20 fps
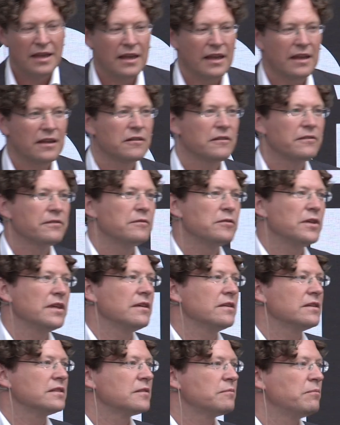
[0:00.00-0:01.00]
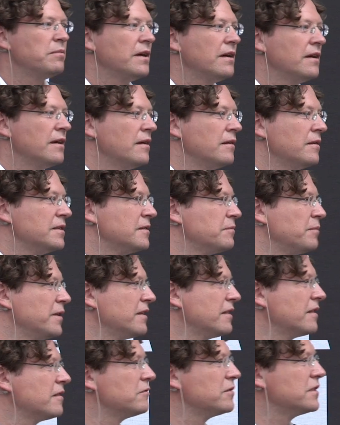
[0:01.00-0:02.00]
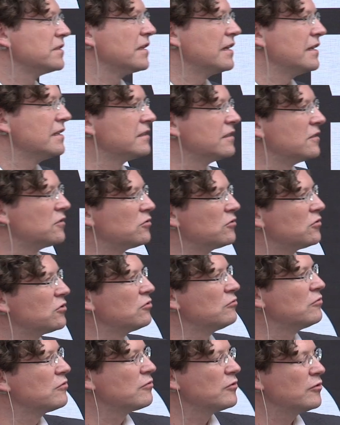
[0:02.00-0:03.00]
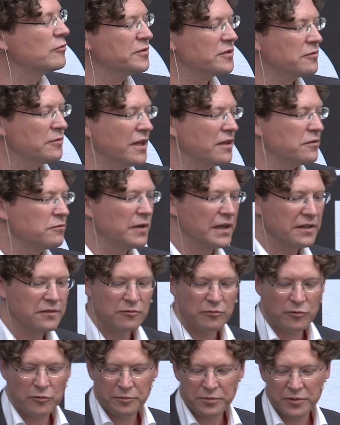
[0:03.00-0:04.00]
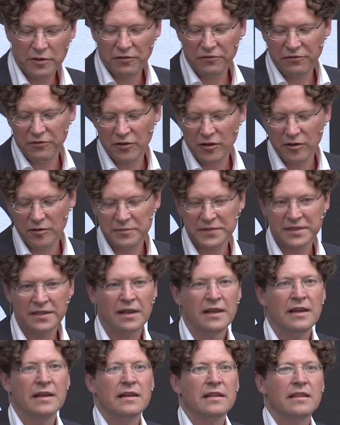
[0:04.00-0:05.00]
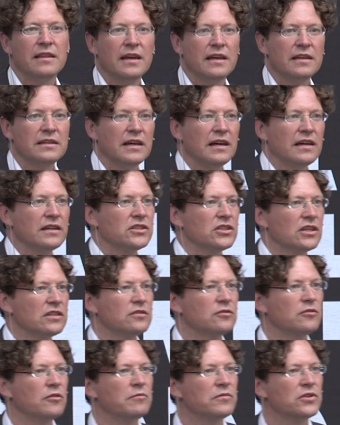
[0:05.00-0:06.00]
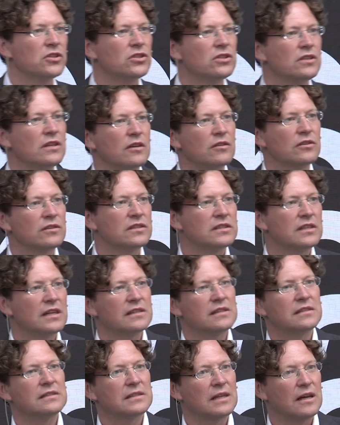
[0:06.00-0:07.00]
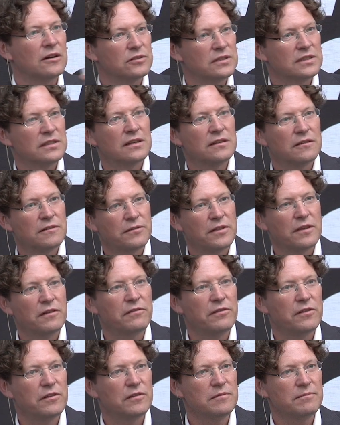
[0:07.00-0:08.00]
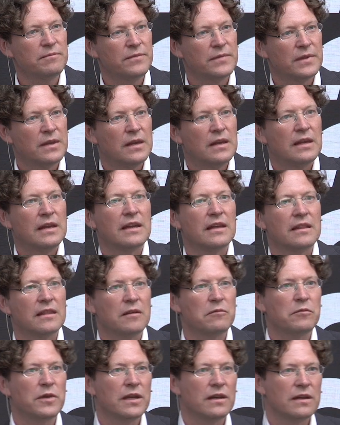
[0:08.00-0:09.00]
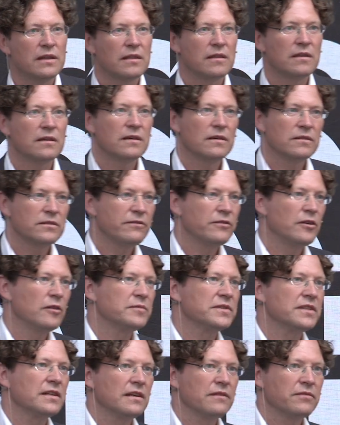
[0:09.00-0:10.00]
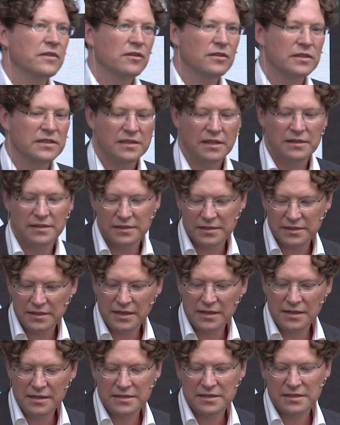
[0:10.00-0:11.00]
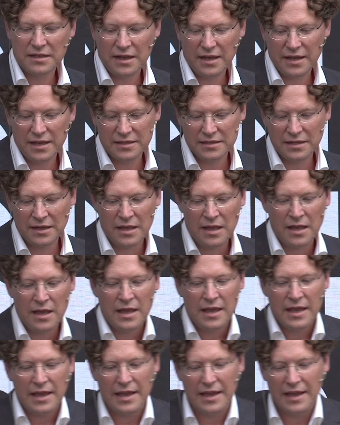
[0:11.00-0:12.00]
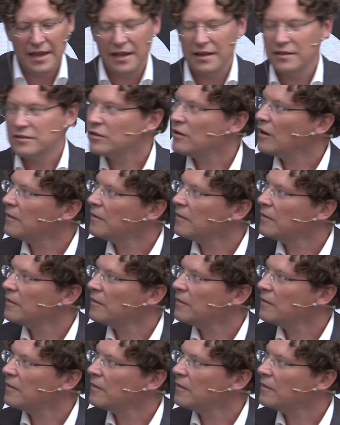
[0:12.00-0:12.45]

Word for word: And of, we uh, split the results into two groups. We had one group of firms that are just commissioning consultants outside of their firm, and then we had the firms that have the consultancy inside. And